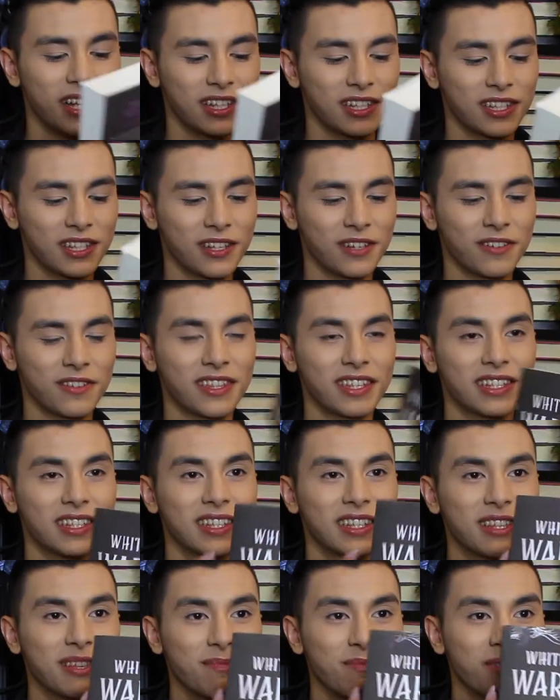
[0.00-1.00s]
So
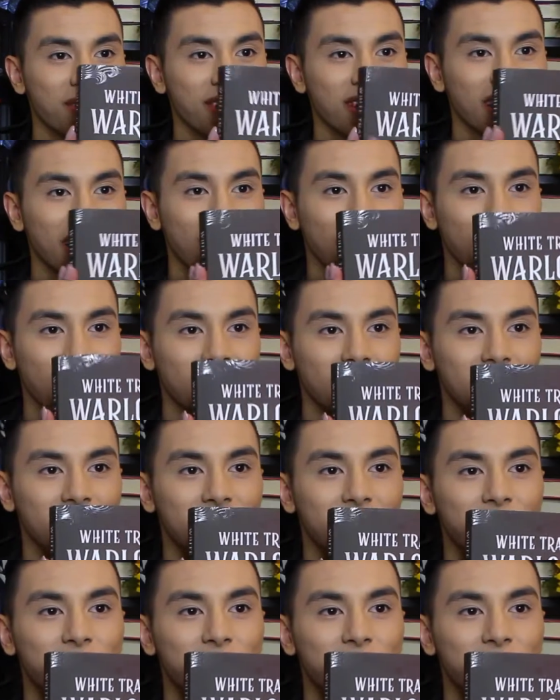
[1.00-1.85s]
this is the book, guys.